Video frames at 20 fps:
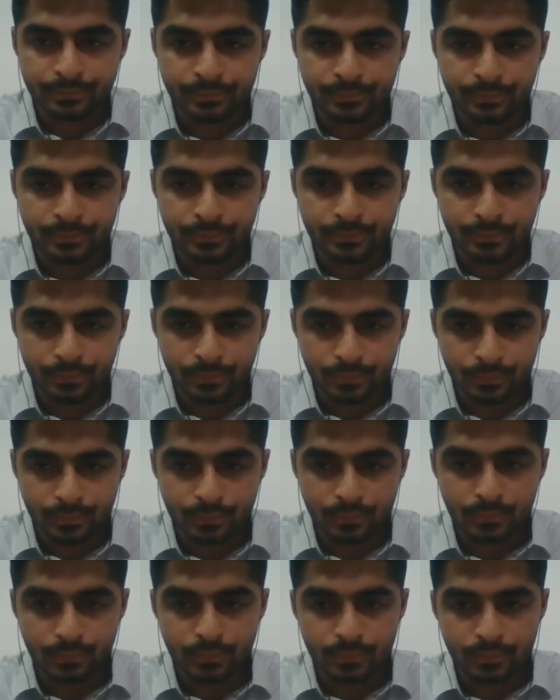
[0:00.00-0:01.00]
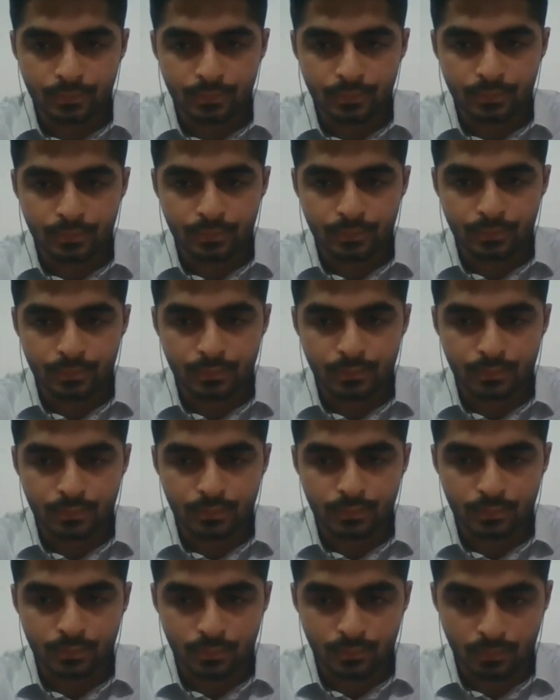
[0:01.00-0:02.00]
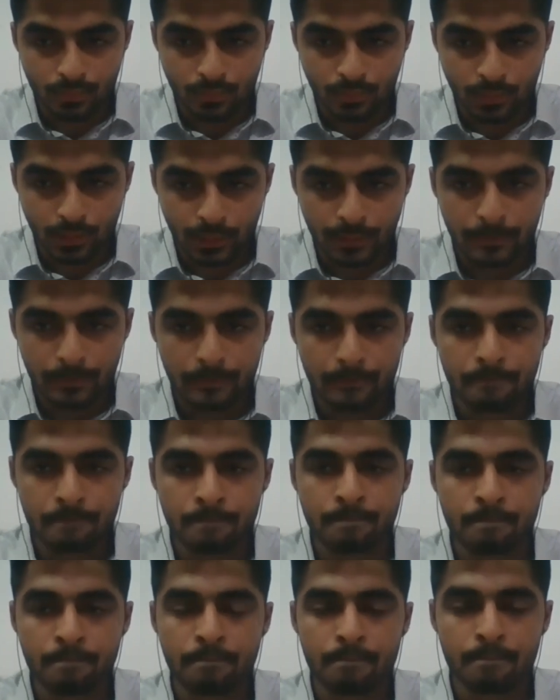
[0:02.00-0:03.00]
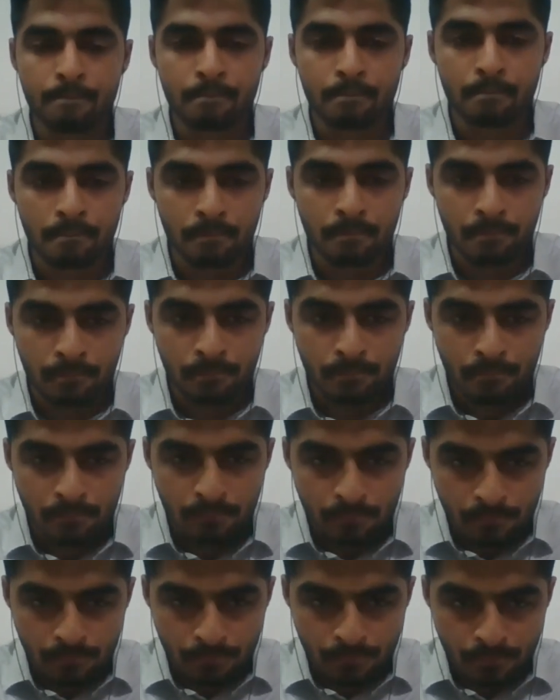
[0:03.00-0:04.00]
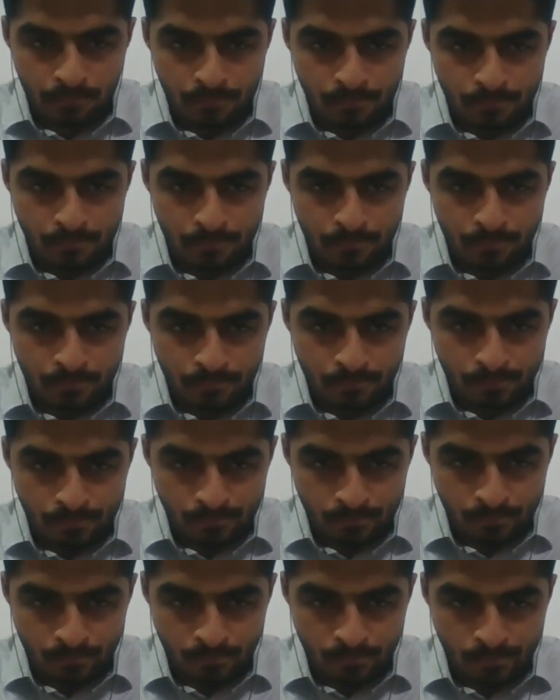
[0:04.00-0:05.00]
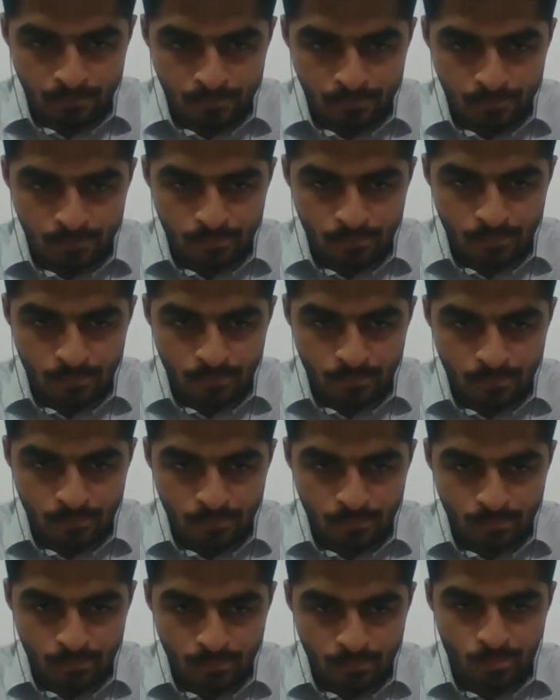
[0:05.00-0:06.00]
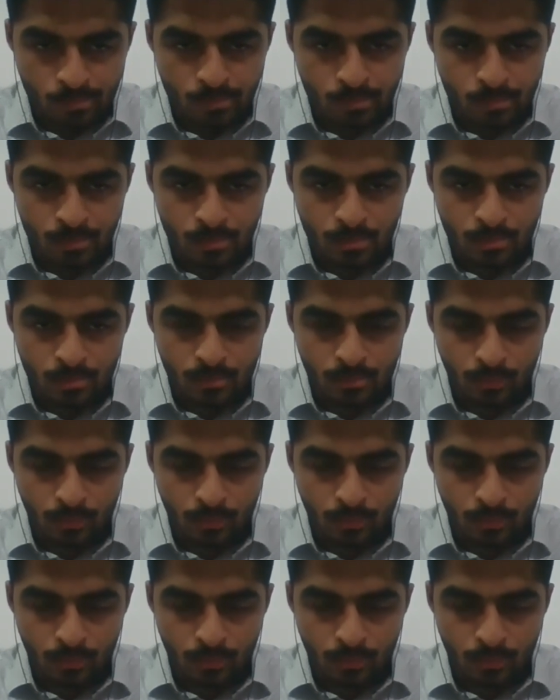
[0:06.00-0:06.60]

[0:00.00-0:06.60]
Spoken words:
This person isn't speaking.